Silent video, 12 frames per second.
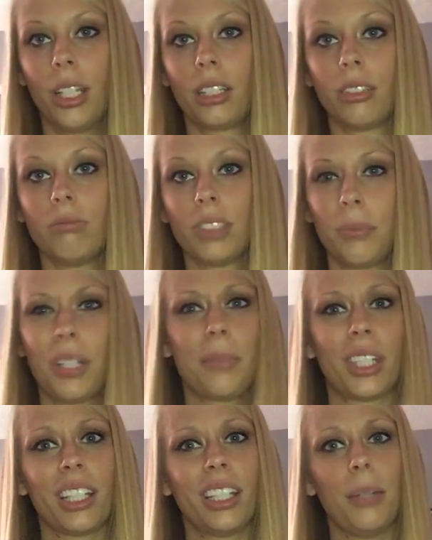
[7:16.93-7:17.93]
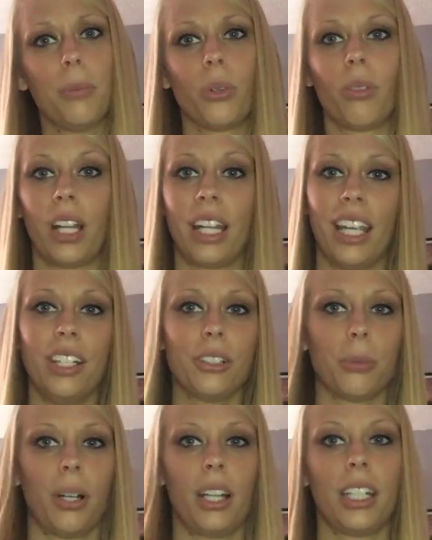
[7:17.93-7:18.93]
like sometimes that can get boring and
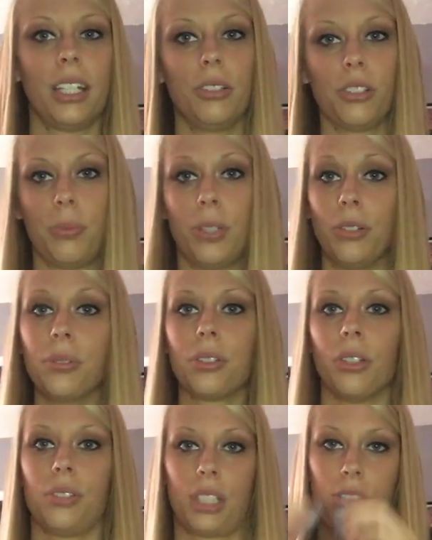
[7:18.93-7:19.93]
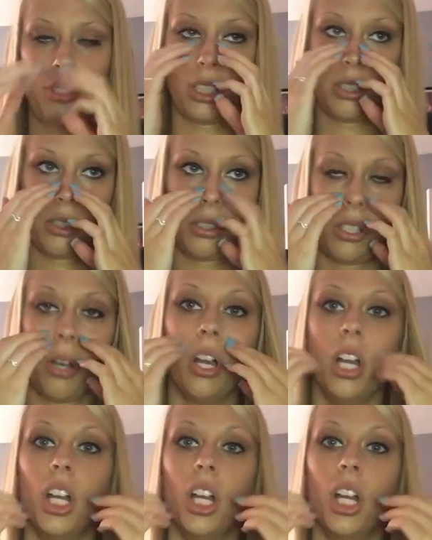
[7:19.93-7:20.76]
your body can just be used to those exercises. So